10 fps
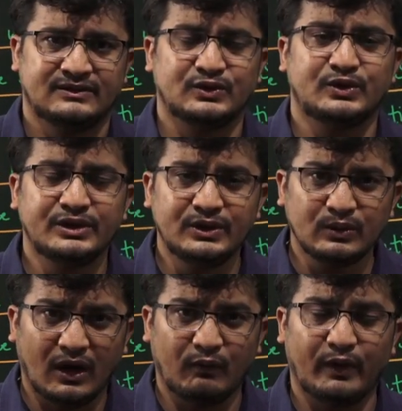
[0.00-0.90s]
So you need
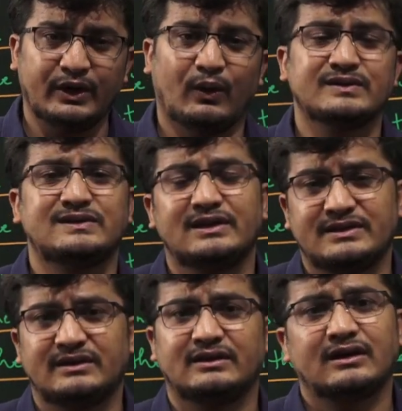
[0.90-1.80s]
to avoid
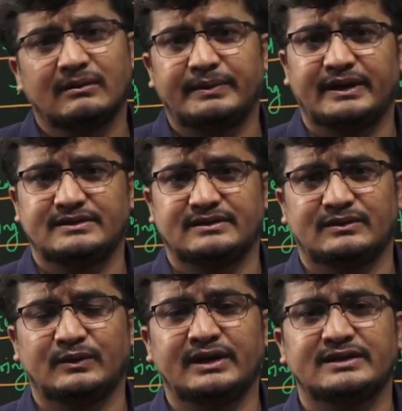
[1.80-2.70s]
oscillation in the
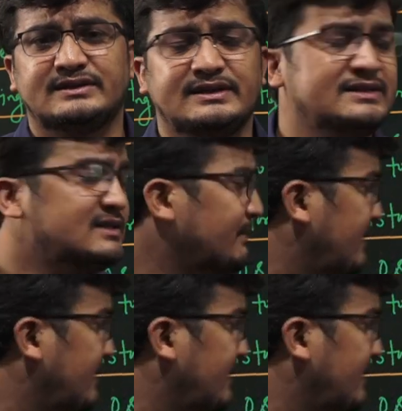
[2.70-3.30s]
comparison. Okay, so this is the